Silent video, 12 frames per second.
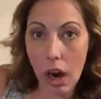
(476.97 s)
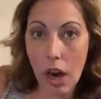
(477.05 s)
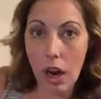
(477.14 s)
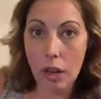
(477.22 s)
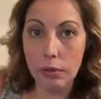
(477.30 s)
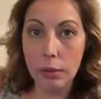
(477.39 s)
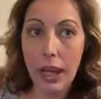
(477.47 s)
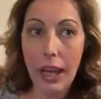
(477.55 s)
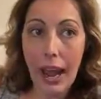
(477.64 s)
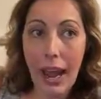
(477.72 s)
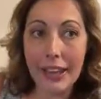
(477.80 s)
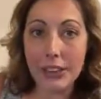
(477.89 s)

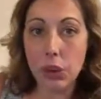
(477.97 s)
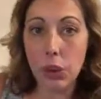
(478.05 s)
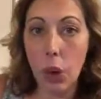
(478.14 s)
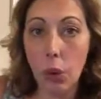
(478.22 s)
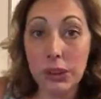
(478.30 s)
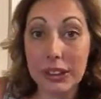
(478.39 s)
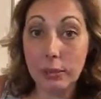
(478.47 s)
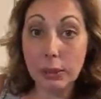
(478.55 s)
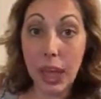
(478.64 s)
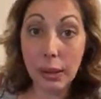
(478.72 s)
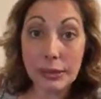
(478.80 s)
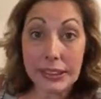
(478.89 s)
And so
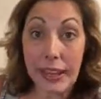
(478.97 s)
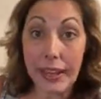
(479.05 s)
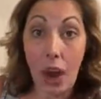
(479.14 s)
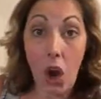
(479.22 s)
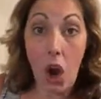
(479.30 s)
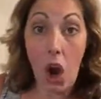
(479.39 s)
sometimes like